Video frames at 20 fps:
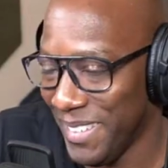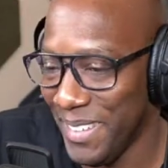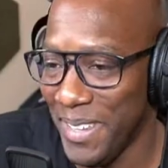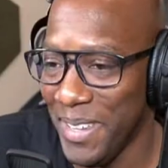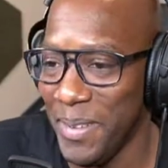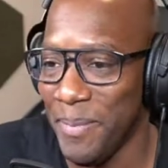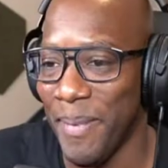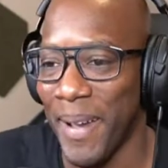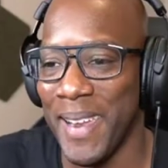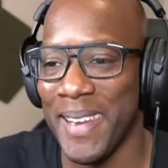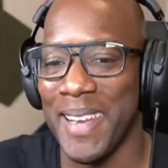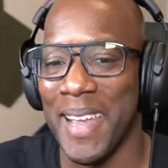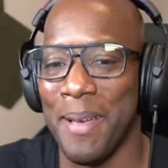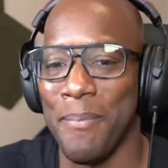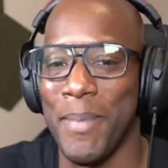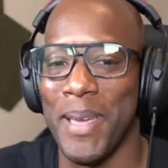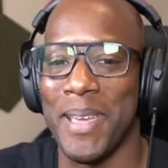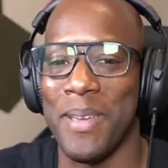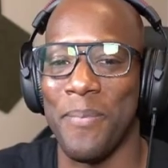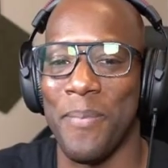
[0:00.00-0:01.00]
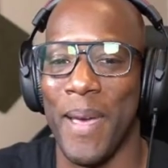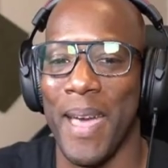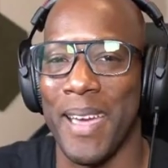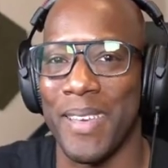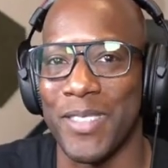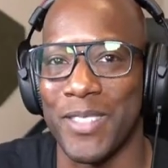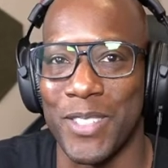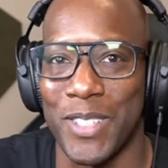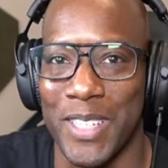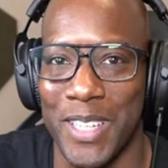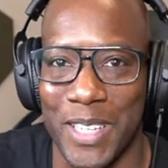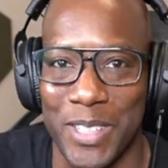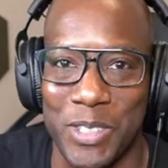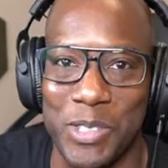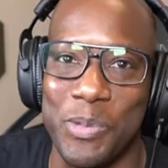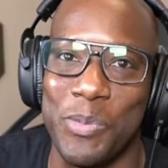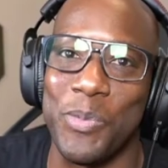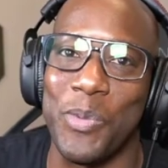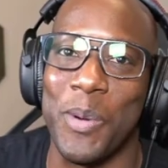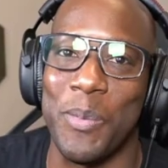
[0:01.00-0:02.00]
He might not make it back. There's only like
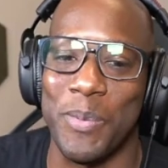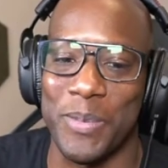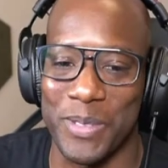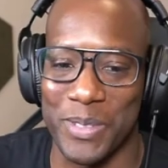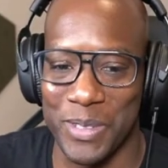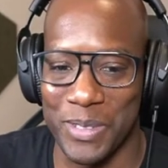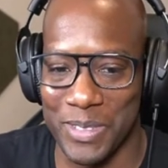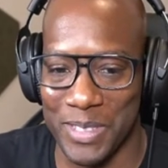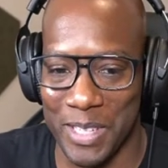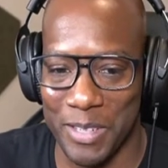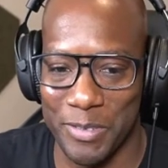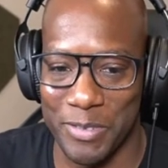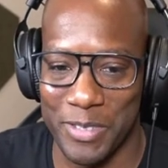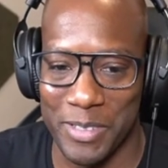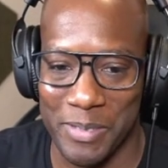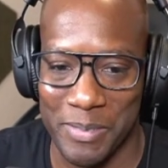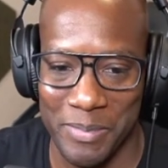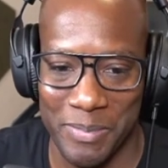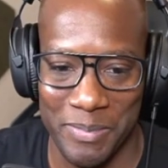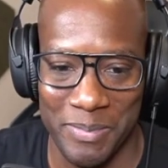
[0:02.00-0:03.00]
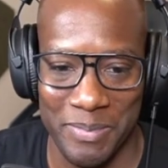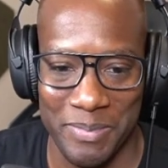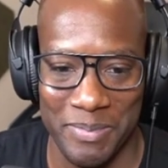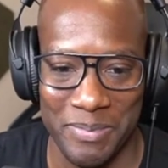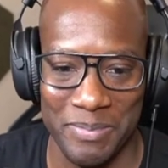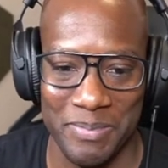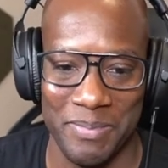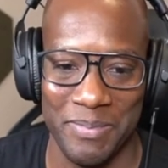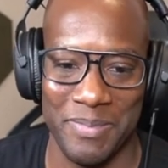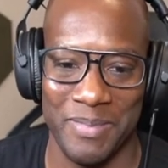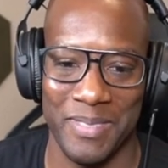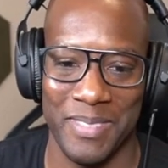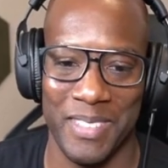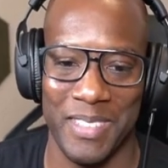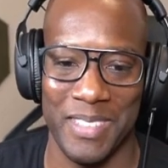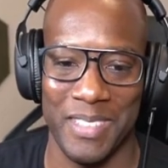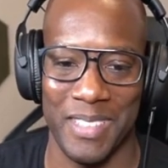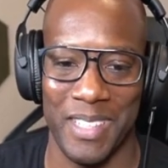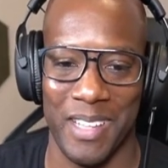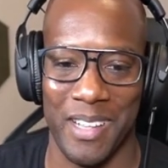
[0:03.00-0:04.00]
2 episodes left.
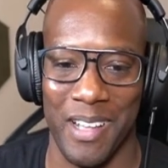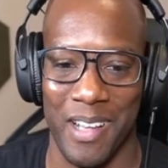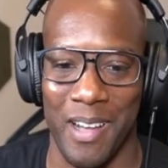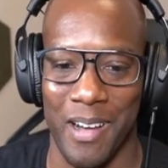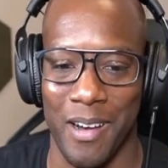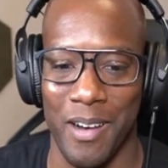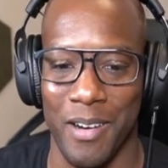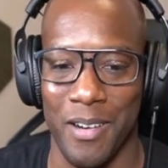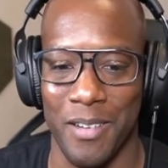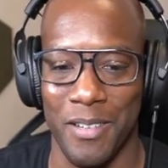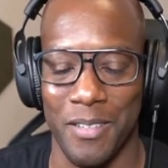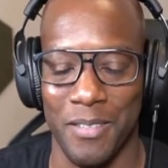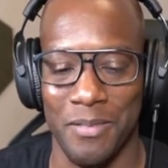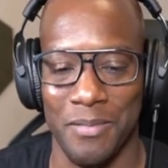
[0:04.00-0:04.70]
He's like, oh.